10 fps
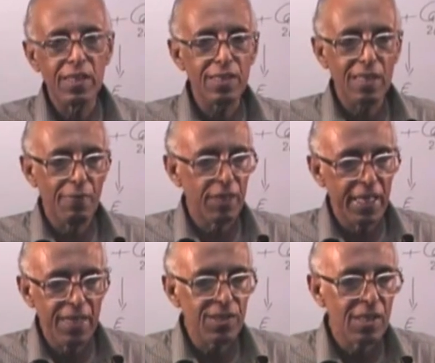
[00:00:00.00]
in the
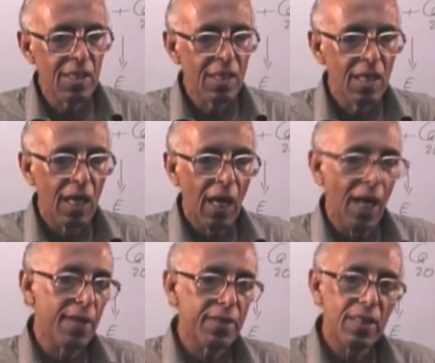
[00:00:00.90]
7s
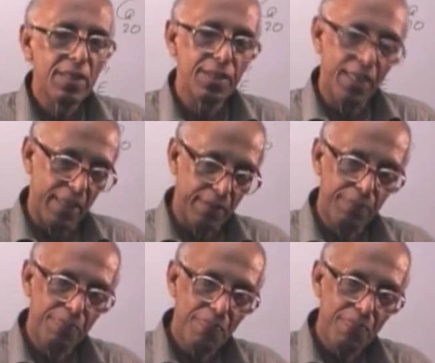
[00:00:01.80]
are there.